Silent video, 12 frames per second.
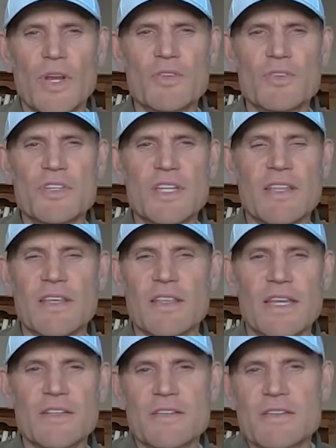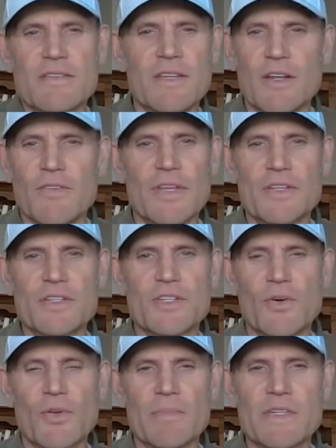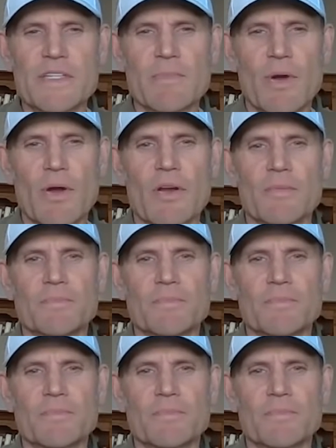do you see that they just totally miss the mark?